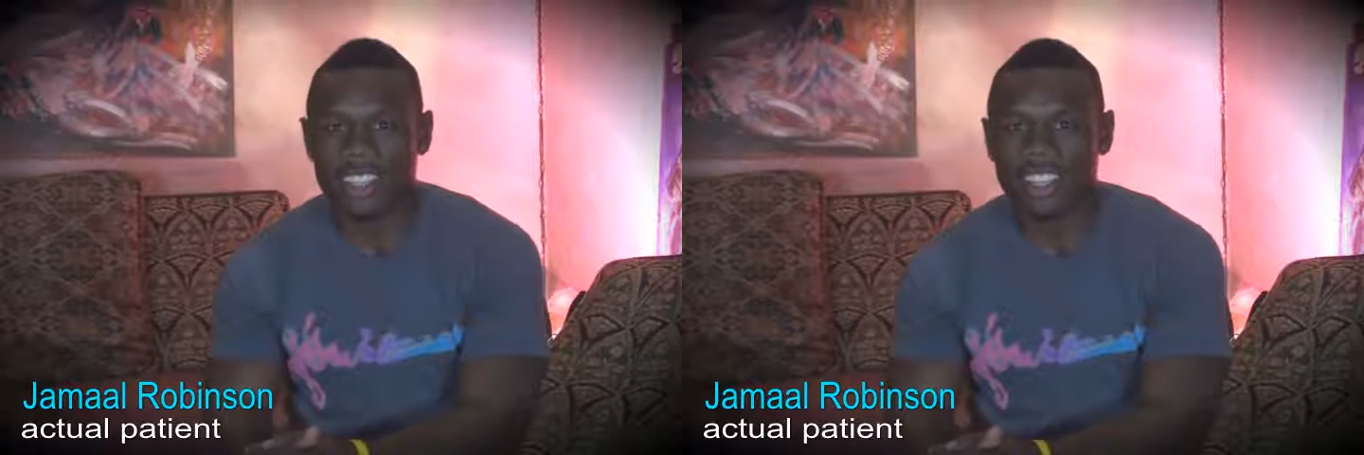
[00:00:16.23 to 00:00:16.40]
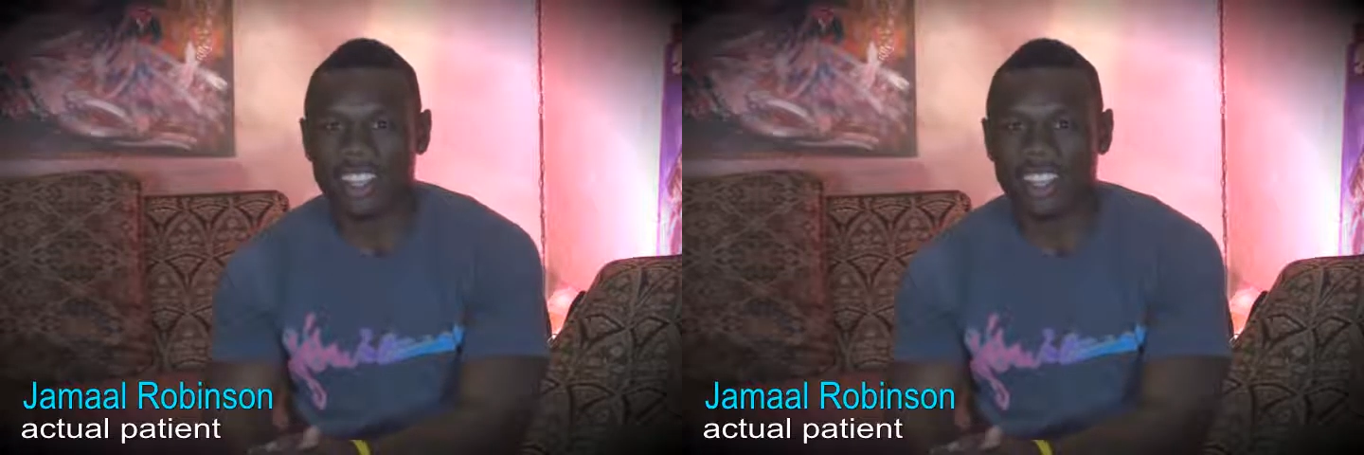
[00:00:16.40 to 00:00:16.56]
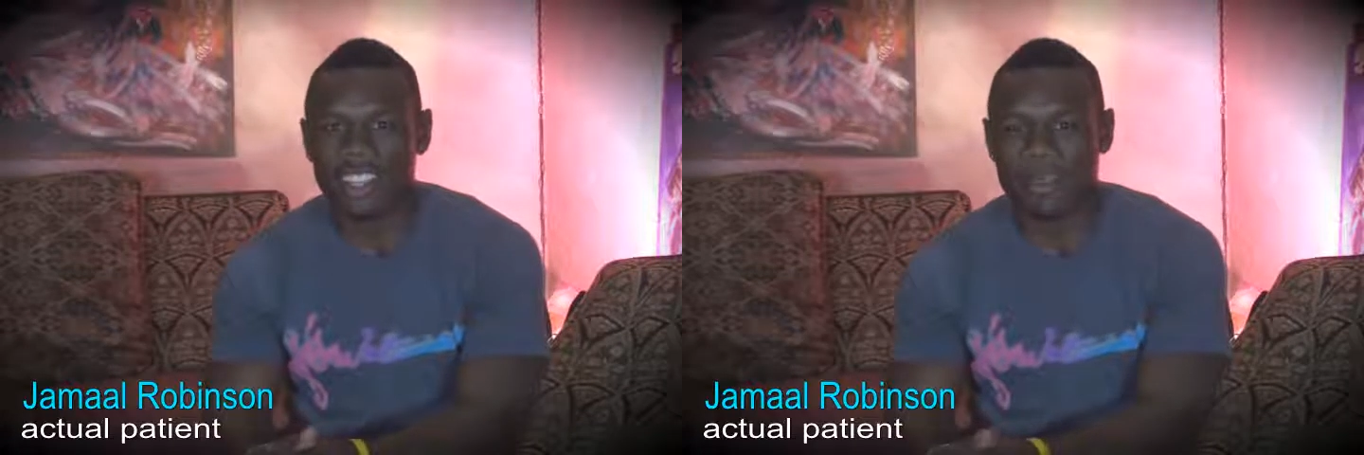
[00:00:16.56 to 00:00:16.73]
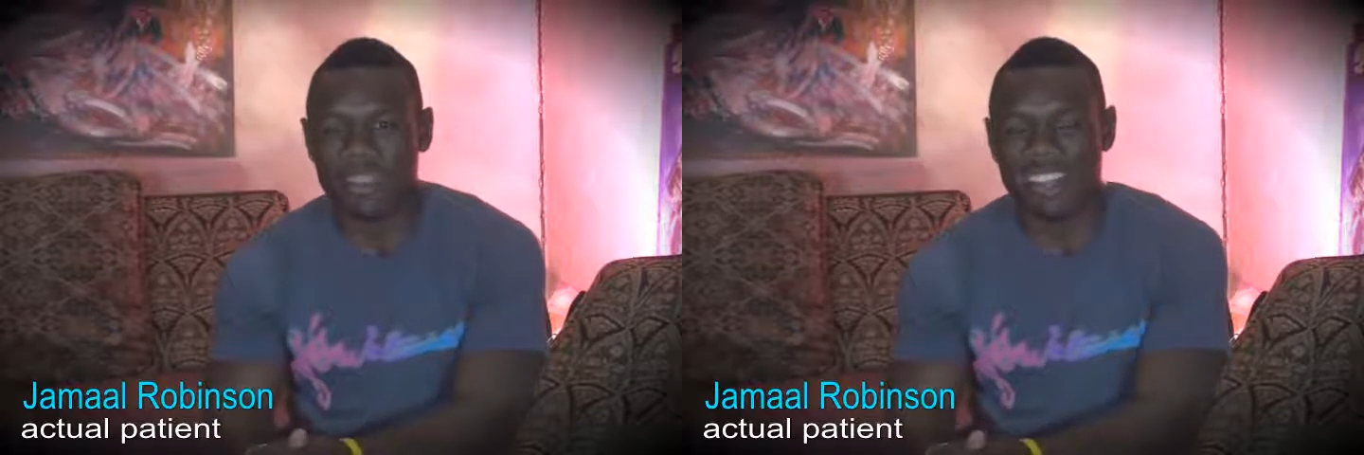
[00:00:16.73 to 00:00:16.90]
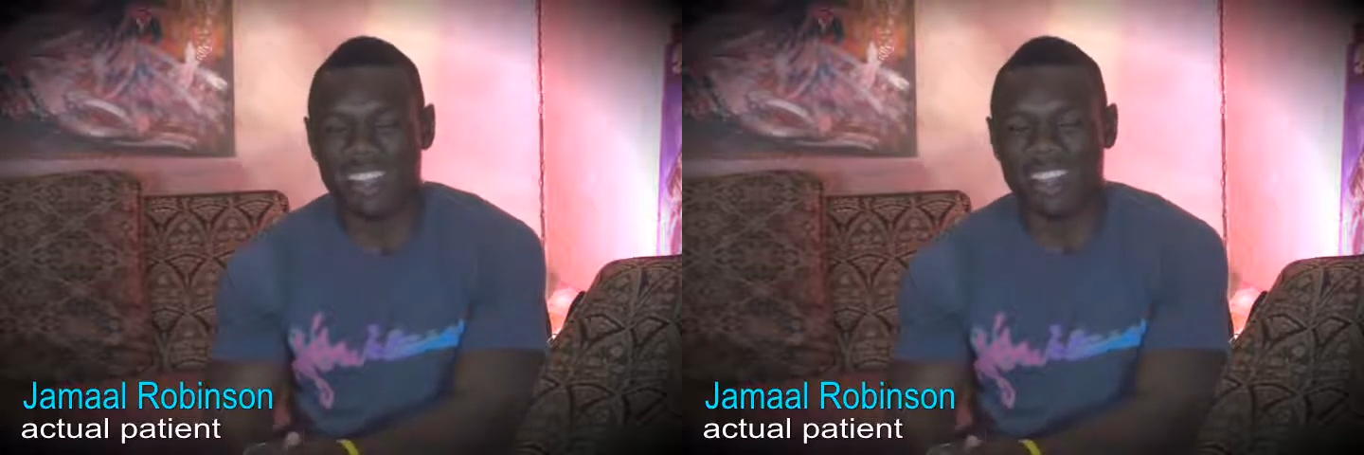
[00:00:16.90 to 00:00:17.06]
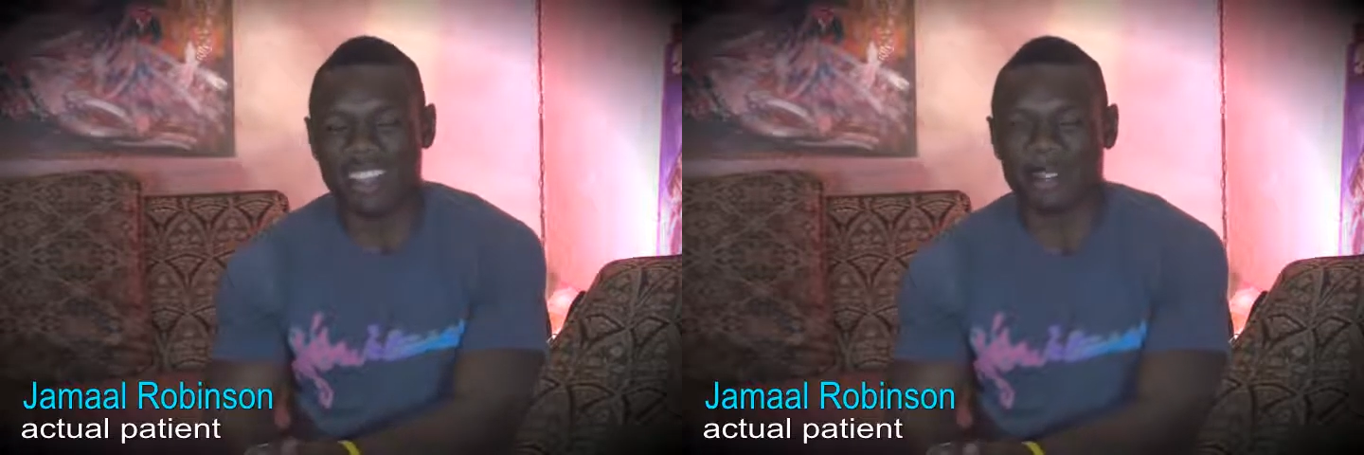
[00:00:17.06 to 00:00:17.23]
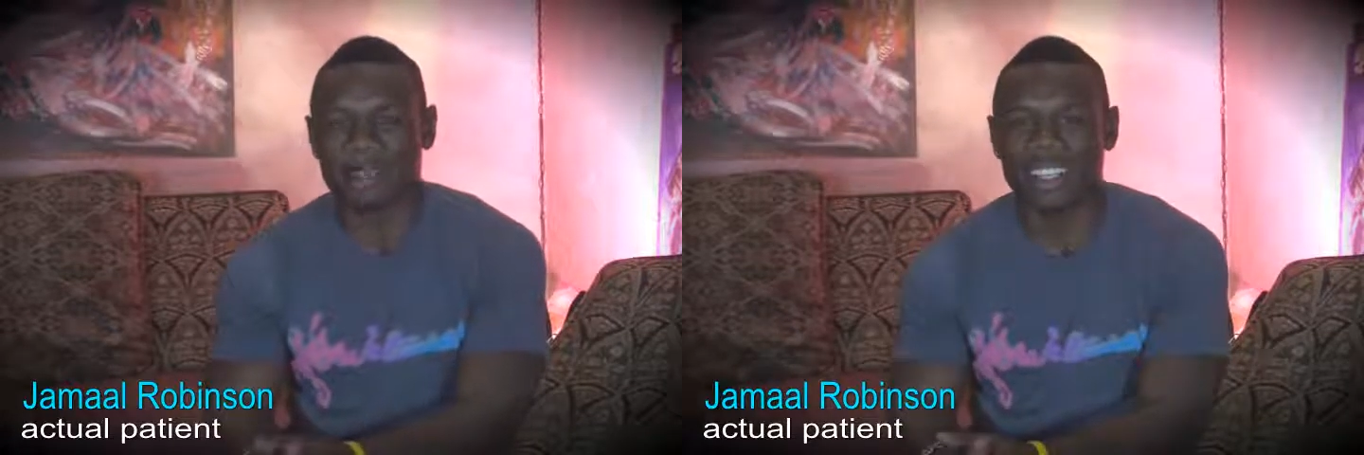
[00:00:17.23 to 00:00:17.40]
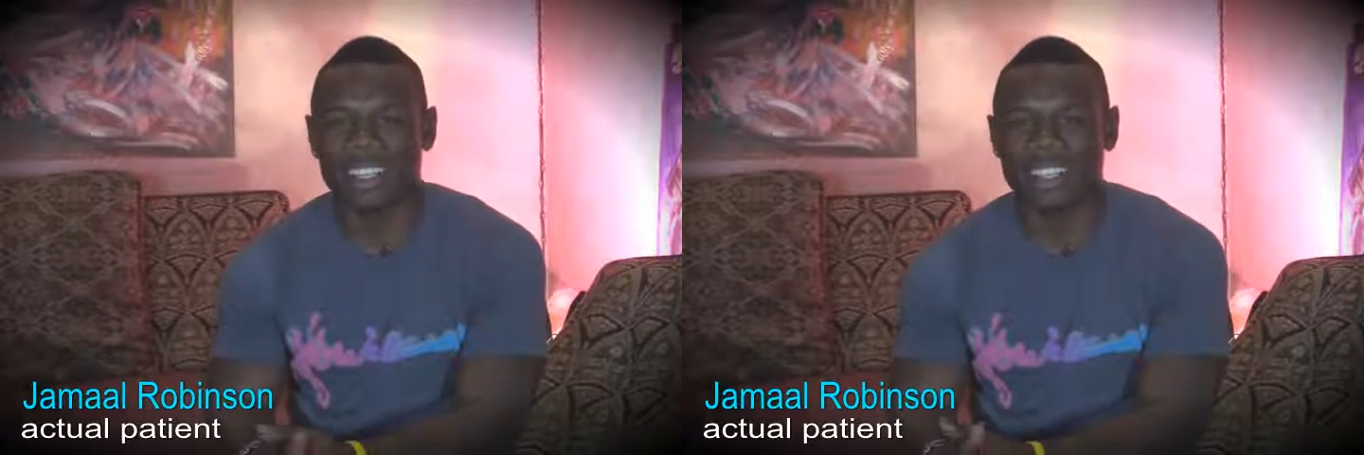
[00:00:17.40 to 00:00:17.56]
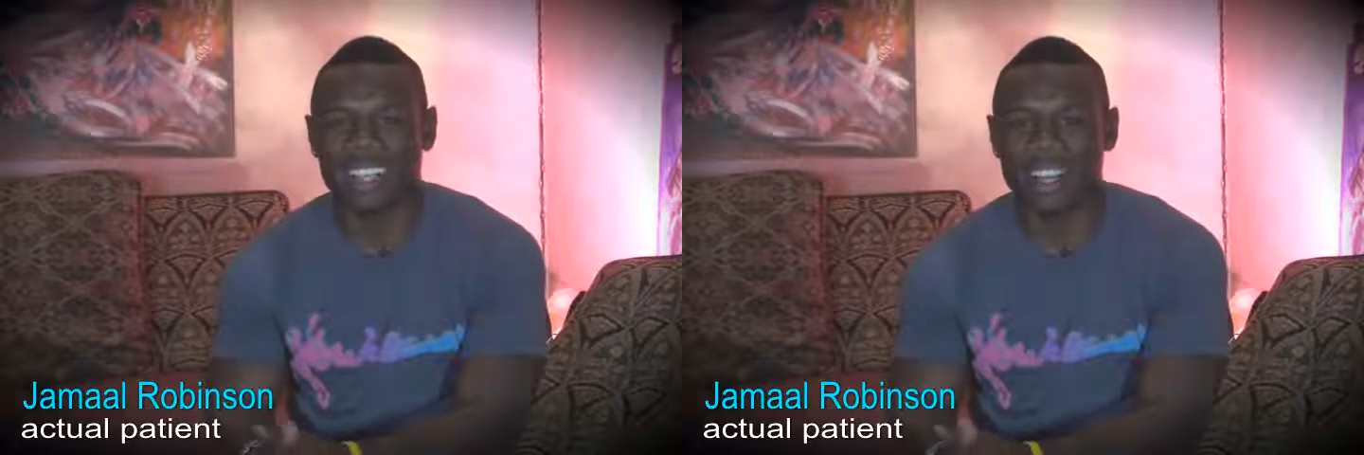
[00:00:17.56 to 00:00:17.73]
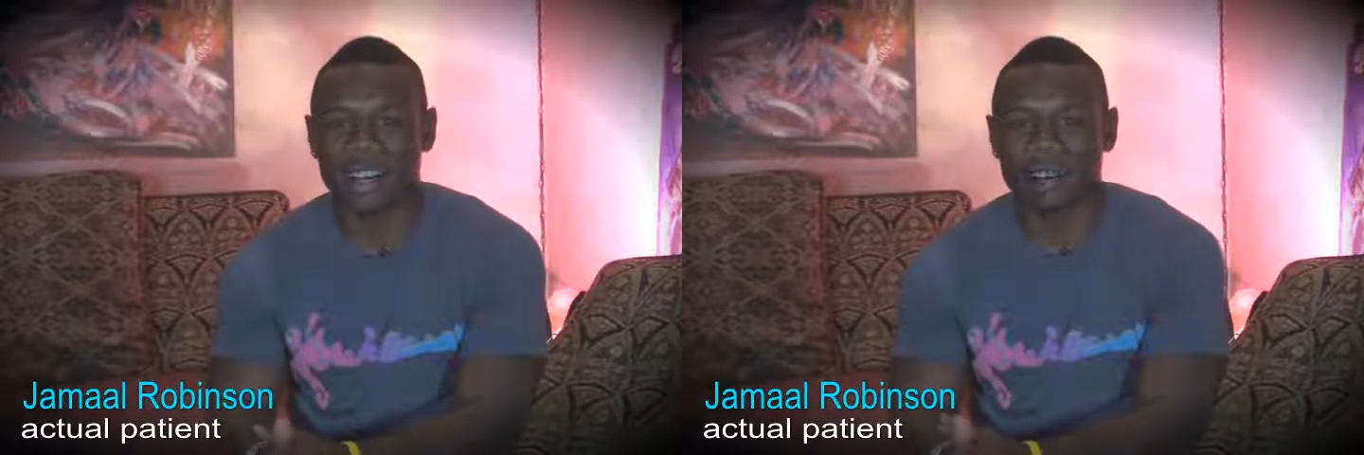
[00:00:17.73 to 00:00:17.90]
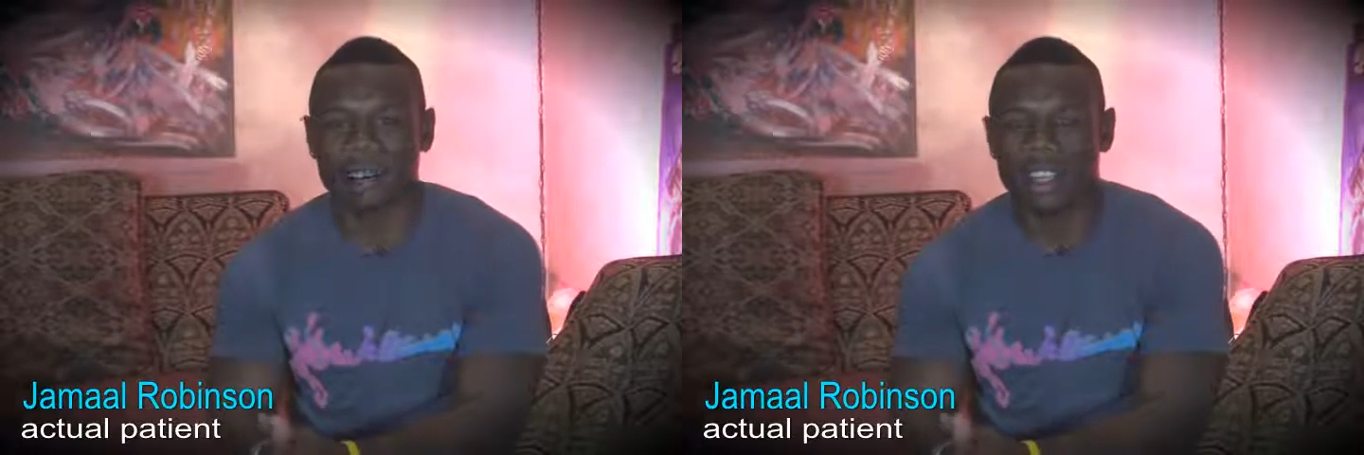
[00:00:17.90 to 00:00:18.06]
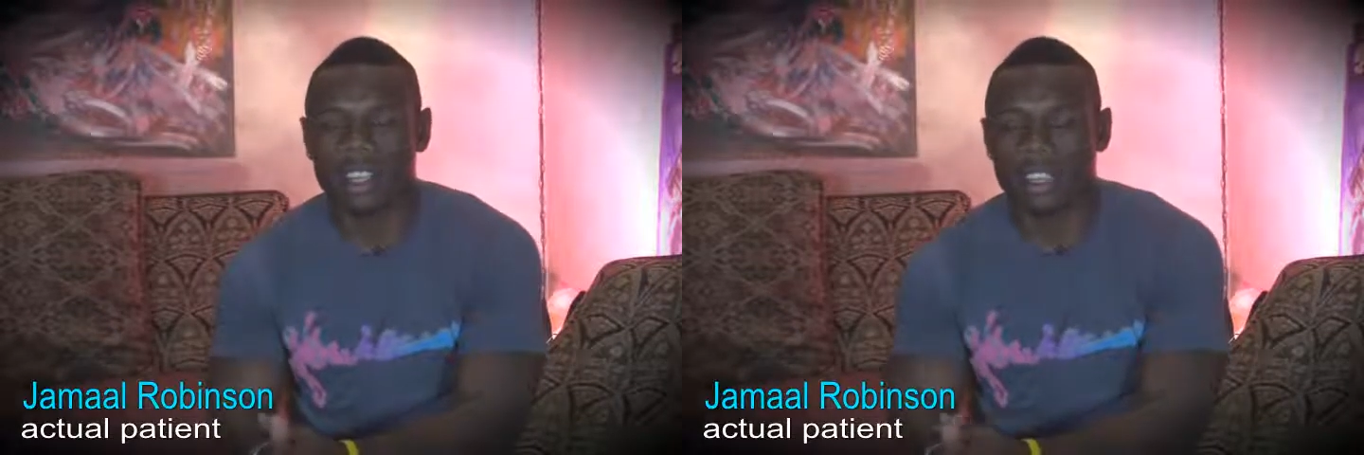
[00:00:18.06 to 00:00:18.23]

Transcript: in, the, in the making, but um,